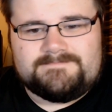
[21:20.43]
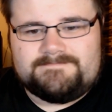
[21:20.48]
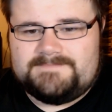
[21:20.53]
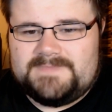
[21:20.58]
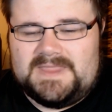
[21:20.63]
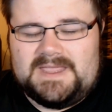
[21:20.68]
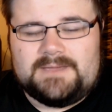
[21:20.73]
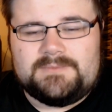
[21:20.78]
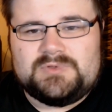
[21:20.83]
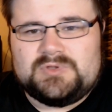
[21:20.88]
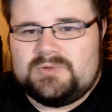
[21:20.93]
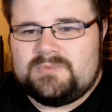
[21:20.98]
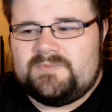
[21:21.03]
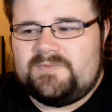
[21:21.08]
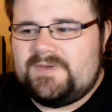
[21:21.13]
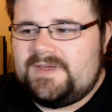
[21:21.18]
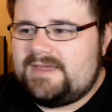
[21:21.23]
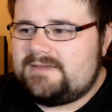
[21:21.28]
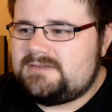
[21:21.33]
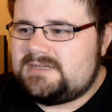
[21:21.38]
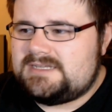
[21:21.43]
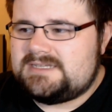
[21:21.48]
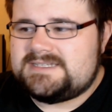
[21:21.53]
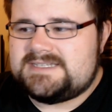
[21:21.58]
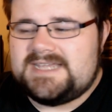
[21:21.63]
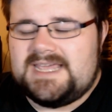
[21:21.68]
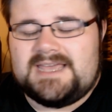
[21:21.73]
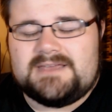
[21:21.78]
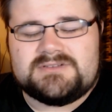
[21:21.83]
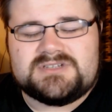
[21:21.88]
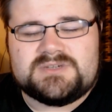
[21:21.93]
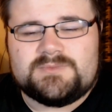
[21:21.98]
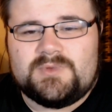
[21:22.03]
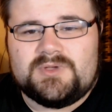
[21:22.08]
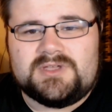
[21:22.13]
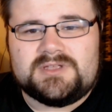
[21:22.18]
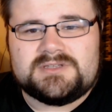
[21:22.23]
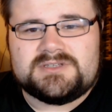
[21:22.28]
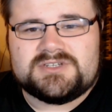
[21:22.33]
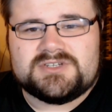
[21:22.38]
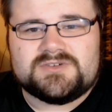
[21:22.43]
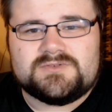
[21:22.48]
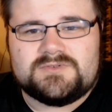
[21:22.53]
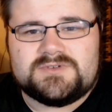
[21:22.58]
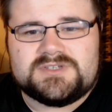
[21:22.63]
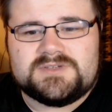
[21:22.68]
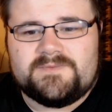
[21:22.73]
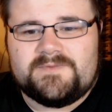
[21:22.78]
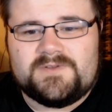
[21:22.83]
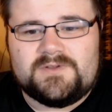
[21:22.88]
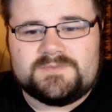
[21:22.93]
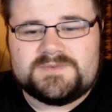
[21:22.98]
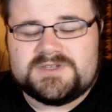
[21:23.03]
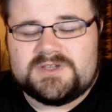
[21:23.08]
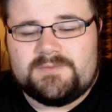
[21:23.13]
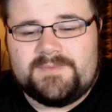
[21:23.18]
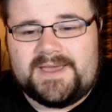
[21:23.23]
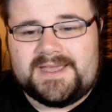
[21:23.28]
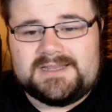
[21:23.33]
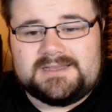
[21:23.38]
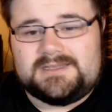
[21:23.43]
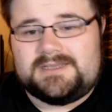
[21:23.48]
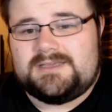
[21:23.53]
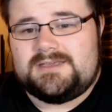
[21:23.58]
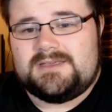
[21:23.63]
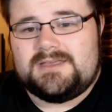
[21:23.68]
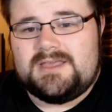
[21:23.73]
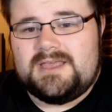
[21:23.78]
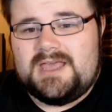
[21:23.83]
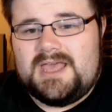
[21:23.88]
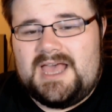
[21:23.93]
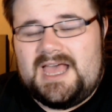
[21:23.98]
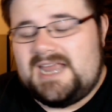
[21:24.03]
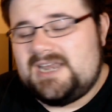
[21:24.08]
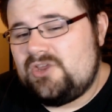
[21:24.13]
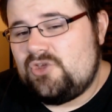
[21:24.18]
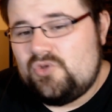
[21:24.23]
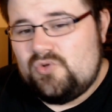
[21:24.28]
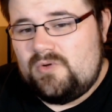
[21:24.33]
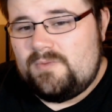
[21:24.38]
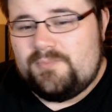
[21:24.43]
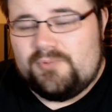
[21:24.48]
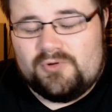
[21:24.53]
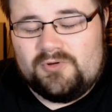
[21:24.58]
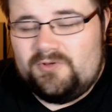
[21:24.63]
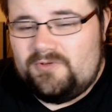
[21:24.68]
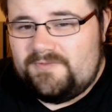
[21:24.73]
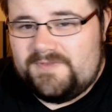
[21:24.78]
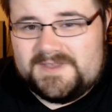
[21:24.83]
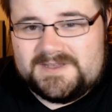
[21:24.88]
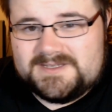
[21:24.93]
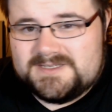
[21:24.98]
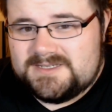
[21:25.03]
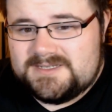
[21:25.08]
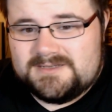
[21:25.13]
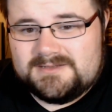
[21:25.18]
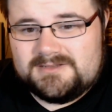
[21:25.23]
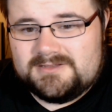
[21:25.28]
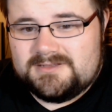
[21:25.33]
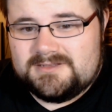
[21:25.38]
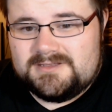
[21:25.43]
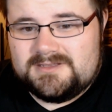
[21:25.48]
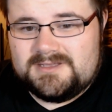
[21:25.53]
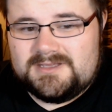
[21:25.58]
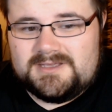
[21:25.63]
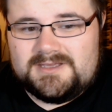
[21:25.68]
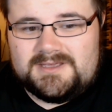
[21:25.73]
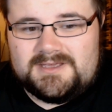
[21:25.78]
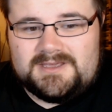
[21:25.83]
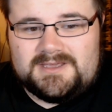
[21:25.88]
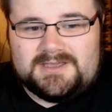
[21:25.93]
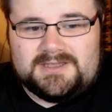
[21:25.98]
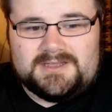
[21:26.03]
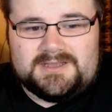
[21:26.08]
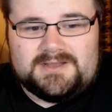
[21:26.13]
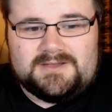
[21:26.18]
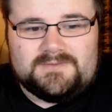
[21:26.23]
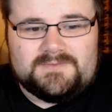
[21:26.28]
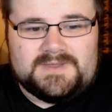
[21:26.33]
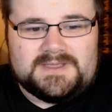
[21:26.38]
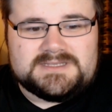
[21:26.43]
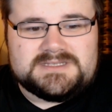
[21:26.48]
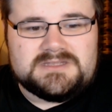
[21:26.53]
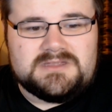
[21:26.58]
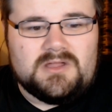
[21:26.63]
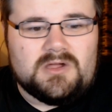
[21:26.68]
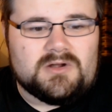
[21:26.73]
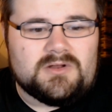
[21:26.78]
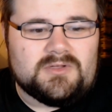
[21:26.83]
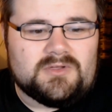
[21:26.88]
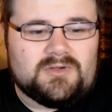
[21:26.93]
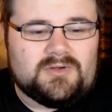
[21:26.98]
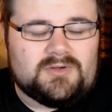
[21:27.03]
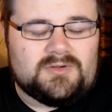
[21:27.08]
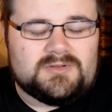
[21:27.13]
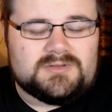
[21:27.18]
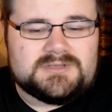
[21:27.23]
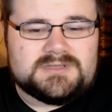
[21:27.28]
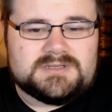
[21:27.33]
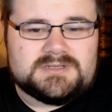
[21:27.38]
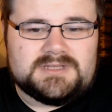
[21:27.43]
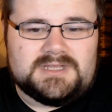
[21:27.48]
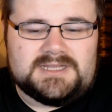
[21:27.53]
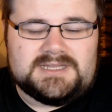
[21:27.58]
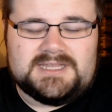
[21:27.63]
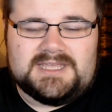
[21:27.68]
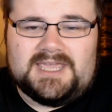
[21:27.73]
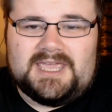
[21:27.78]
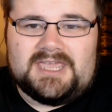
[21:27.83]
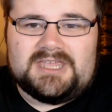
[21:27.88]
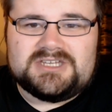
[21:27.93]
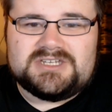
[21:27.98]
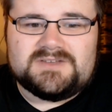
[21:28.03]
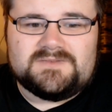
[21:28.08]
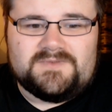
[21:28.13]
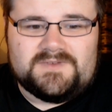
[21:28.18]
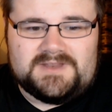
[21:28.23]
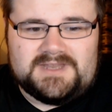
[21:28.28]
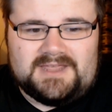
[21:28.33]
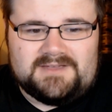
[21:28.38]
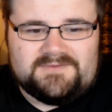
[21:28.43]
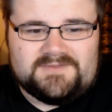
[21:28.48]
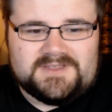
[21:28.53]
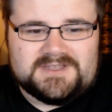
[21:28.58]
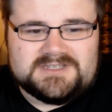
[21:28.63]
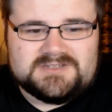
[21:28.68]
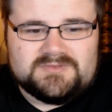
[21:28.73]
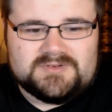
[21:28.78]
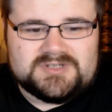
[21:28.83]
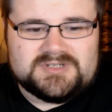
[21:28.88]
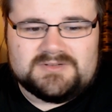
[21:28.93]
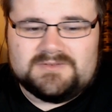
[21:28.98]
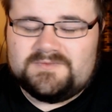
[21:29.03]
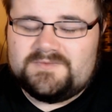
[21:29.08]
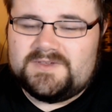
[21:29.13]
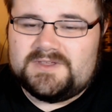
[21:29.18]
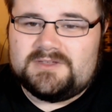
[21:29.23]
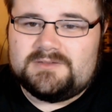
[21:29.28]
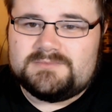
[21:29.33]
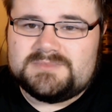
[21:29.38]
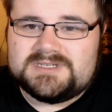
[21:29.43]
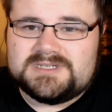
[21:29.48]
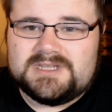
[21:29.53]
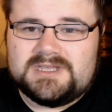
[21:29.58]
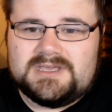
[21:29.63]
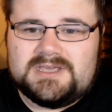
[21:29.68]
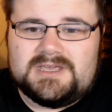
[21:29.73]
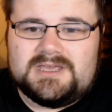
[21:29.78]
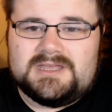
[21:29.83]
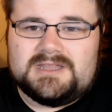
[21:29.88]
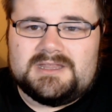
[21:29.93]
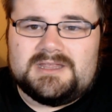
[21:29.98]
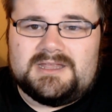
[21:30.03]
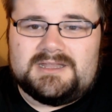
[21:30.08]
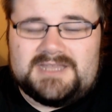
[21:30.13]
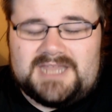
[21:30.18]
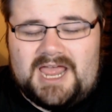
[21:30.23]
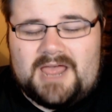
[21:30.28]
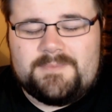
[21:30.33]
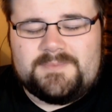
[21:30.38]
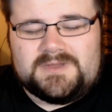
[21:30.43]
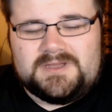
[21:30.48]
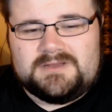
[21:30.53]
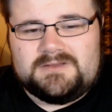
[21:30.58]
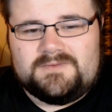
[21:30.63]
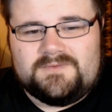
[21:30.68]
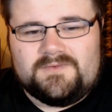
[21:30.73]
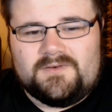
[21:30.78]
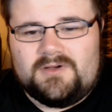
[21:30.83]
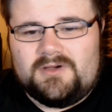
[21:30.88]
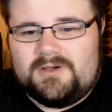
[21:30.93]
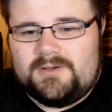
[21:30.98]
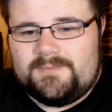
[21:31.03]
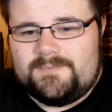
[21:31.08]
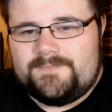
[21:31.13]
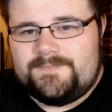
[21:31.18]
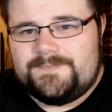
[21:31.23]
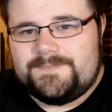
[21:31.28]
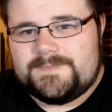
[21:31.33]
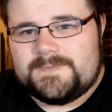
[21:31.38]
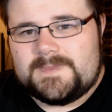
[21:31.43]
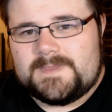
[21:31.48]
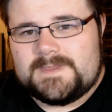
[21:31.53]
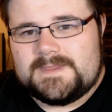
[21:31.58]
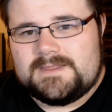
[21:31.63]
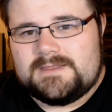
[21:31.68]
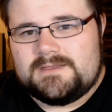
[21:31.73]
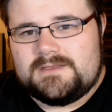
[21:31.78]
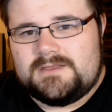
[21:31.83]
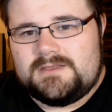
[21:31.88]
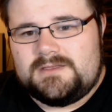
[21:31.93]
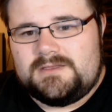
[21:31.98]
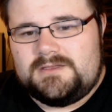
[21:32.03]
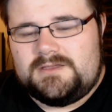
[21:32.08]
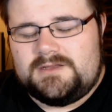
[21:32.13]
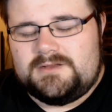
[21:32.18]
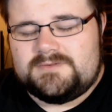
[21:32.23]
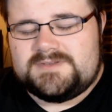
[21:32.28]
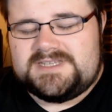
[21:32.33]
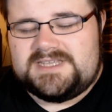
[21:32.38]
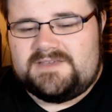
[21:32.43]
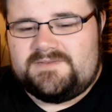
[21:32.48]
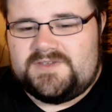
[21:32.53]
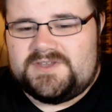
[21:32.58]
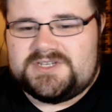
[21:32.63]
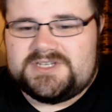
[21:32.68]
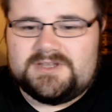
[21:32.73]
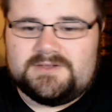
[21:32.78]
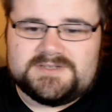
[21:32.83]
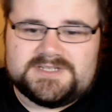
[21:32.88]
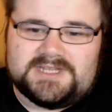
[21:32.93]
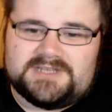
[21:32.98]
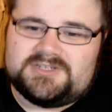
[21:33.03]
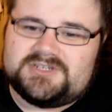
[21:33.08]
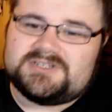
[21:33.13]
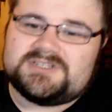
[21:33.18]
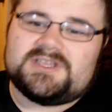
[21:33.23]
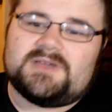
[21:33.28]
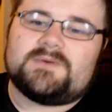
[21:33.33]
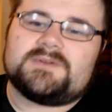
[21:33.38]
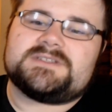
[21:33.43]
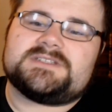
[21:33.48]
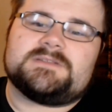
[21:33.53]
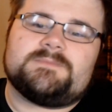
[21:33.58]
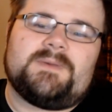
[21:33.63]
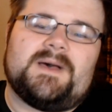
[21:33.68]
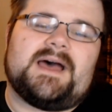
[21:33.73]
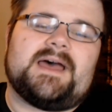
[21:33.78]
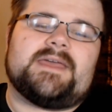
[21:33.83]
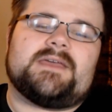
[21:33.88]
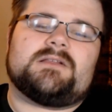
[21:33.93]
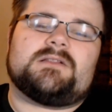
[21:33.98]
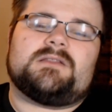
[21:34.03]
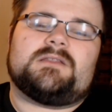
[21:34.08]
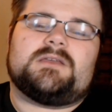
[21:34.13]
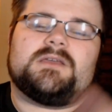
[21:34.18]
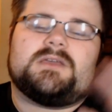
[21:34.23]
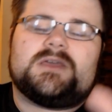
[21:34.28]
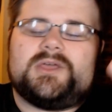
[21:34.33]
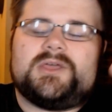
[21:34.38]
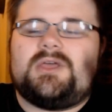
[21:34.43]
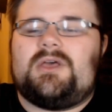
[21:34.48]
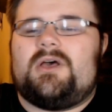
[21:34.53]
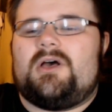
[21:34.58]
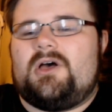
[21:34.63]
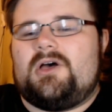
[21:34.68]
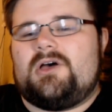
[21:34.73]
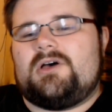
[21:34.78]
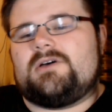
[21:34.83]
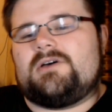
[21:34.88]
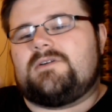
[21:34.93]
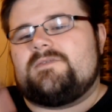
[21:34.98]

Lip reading: I'm dumbfounded as to how someone can screw something up so badly. And who approved this? You know, it's not a good indication for Netflix original films adapted from, you know, TV shows. And just go onto the pile of